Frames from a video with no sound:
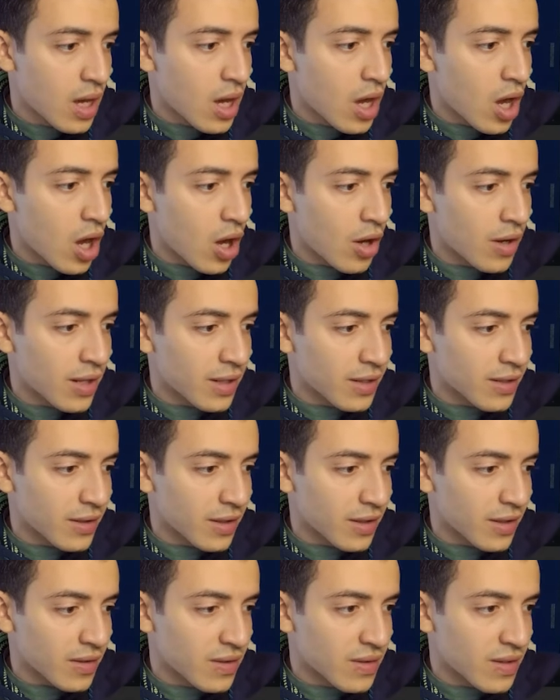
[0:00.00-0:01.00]
on it
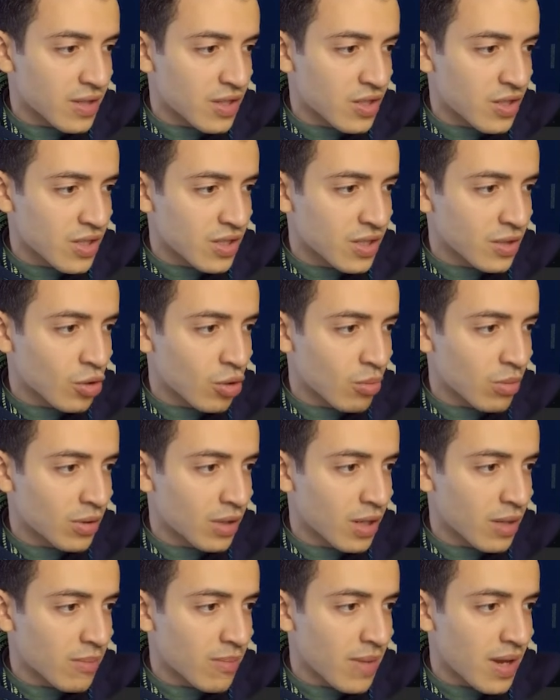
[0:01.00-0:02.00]
like this, just a normal
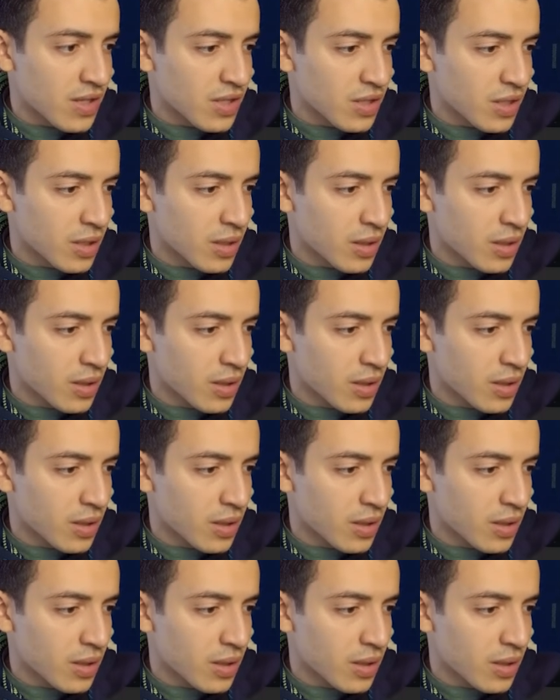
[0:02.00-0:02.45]
layer mask,